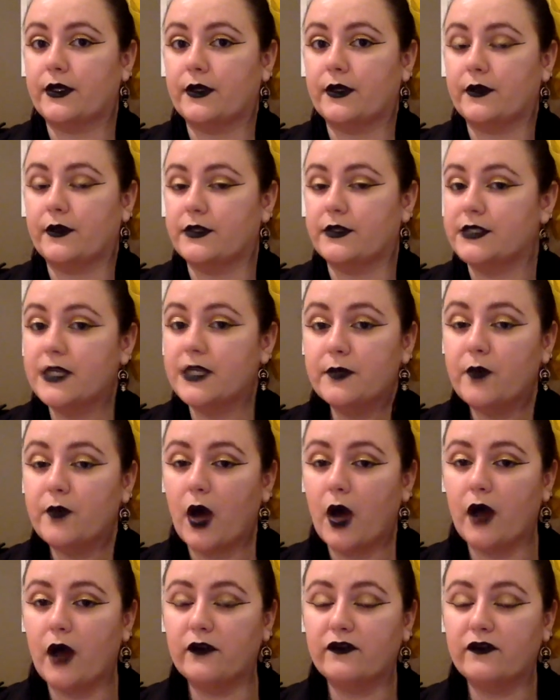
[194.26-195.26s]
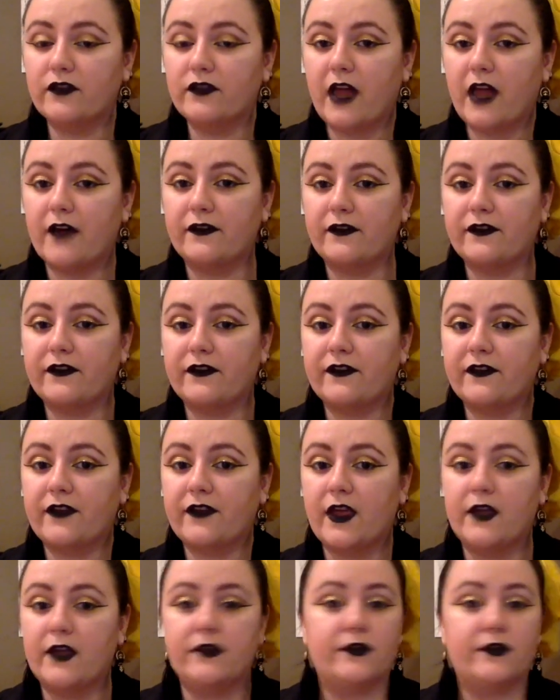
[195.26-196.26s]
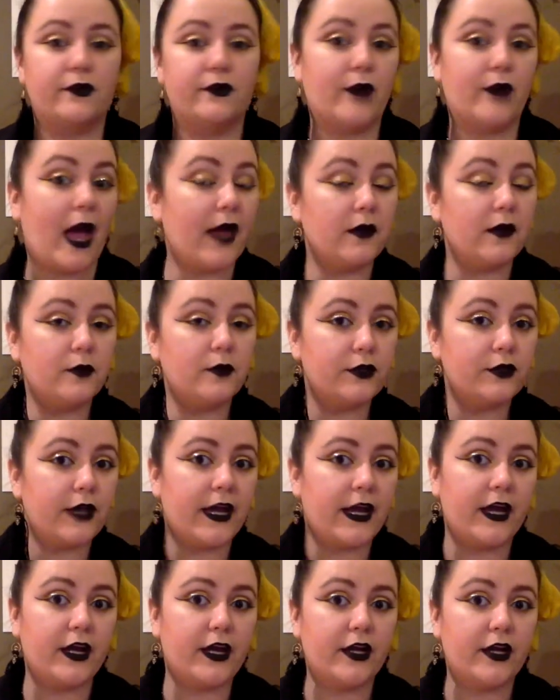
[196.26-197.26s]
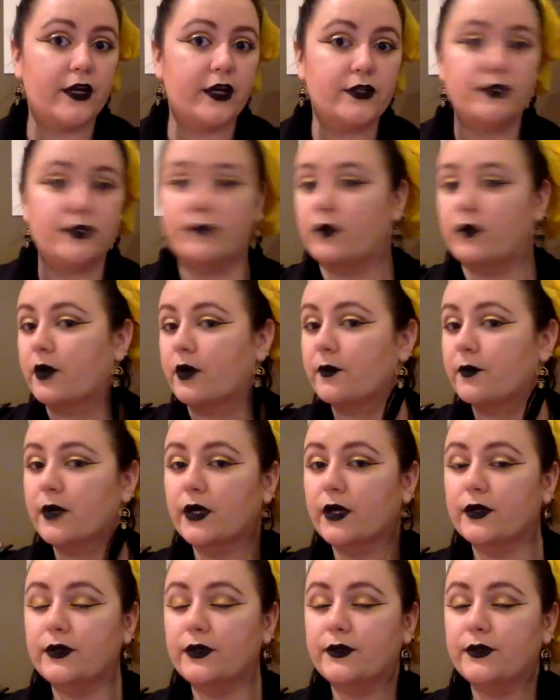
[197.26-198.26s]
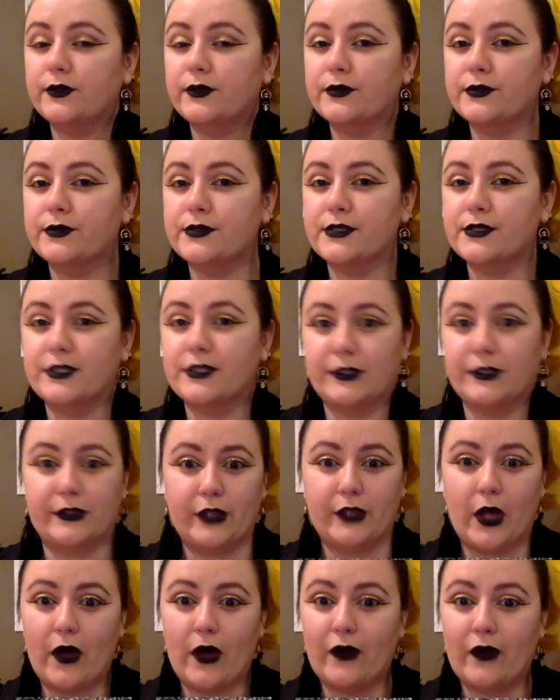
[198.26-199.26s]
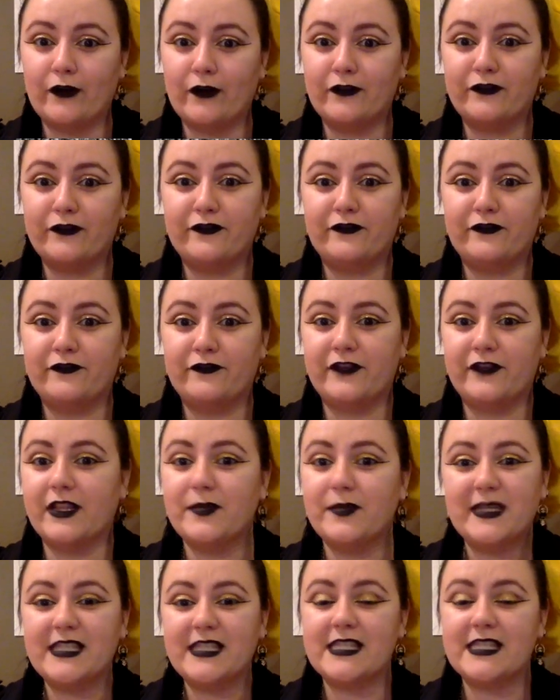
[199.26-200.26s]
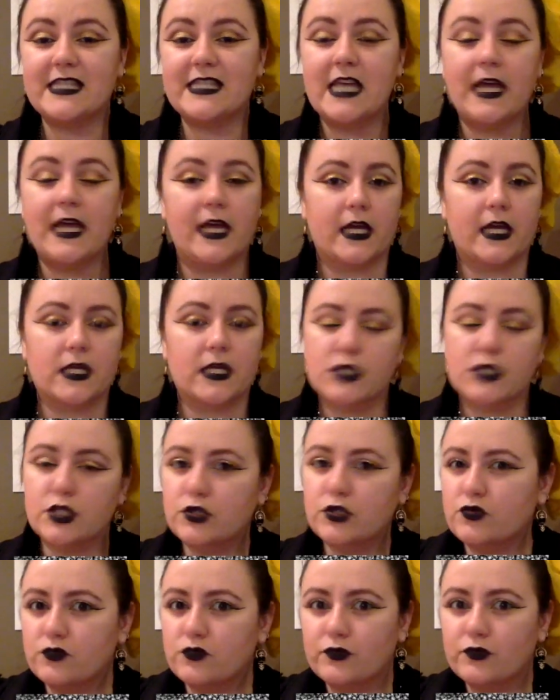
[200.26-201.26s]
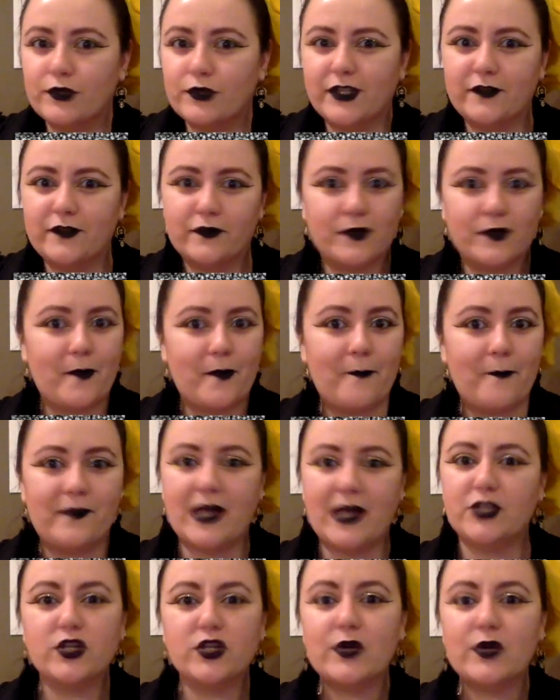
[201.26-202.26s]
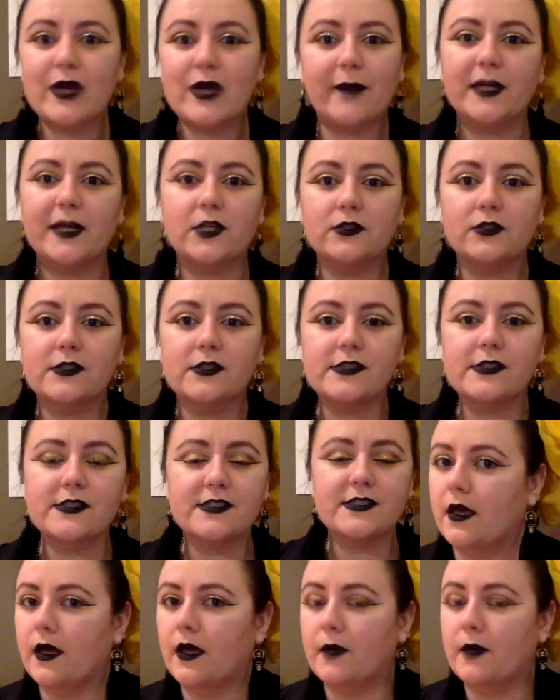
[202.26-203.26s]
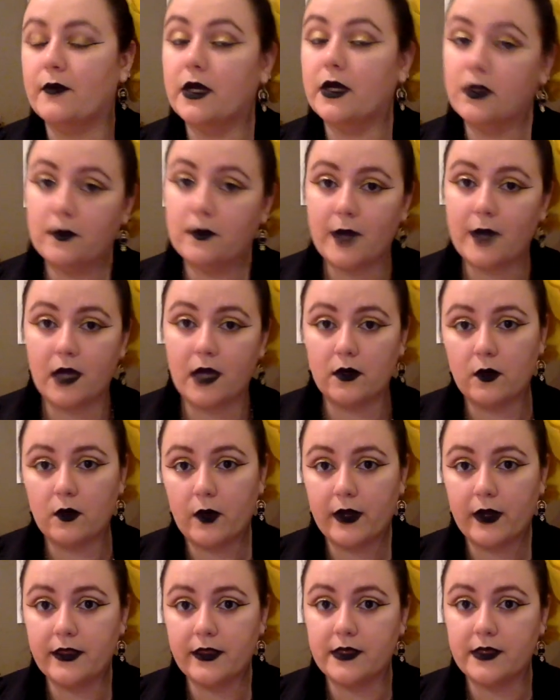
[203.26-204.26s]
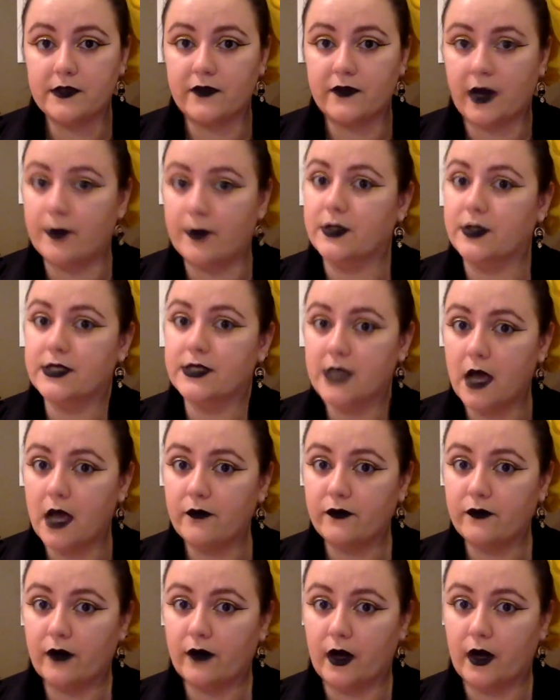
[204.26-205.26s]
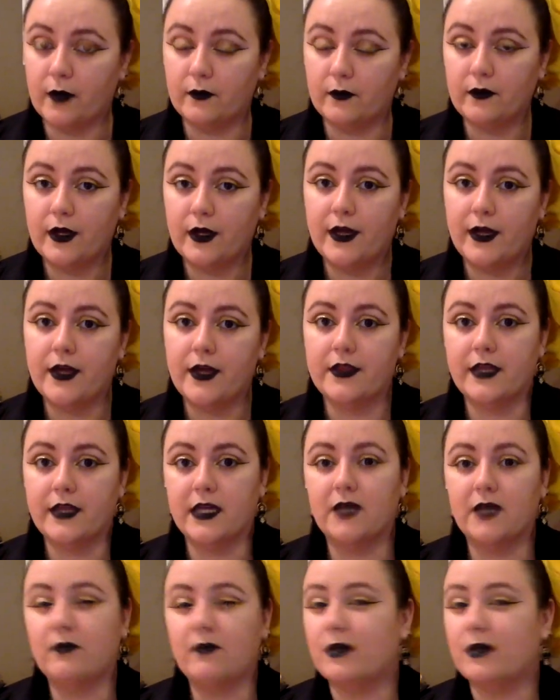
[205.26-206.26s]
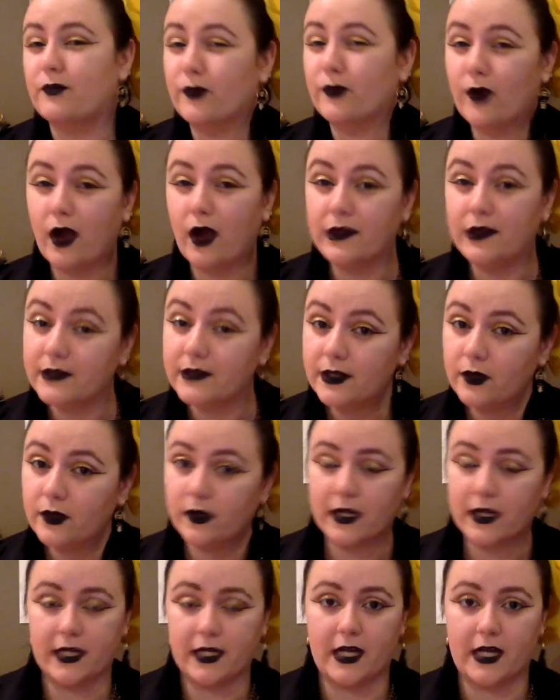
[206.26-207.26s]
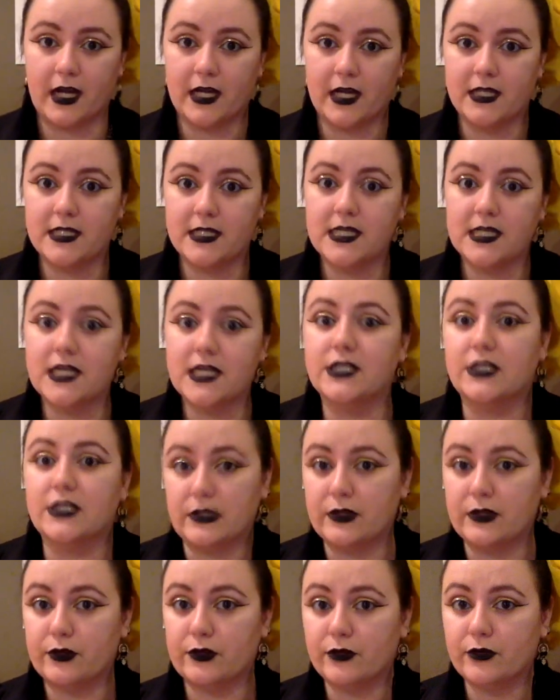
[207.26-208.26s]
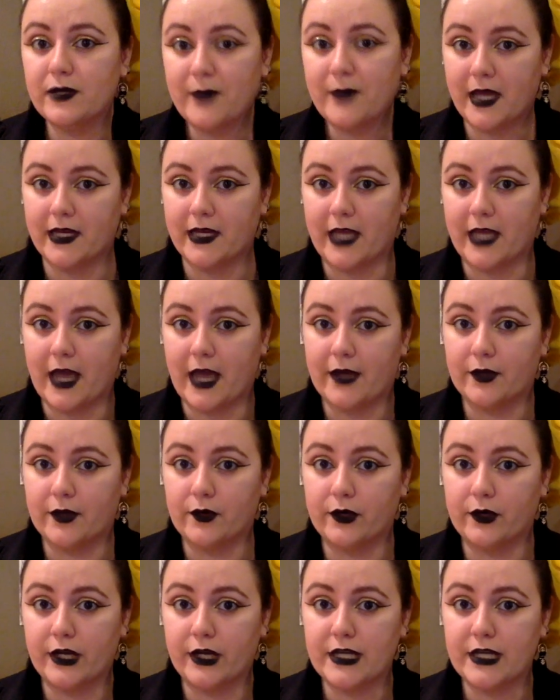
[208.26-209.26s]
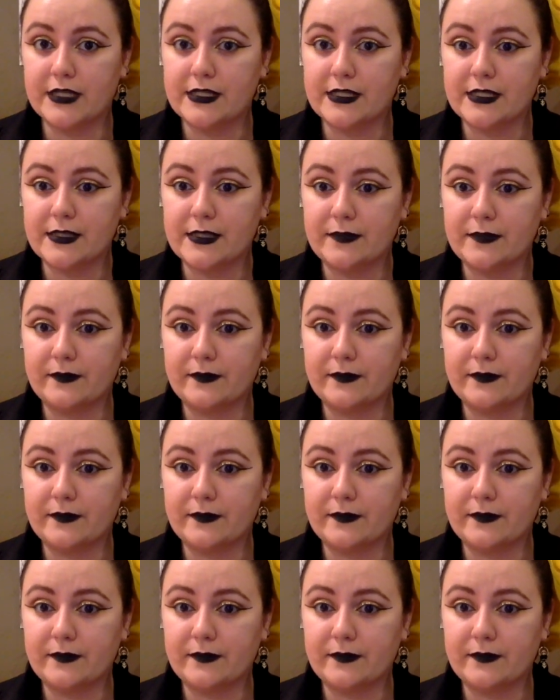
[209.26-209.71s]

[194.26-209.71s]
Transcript: seed pod fluffs, to animal hair, to worm cocoons, to long filaments extruded from petrochemicals. But no matter where these fibers come from, they can be broadly organized into three main categories.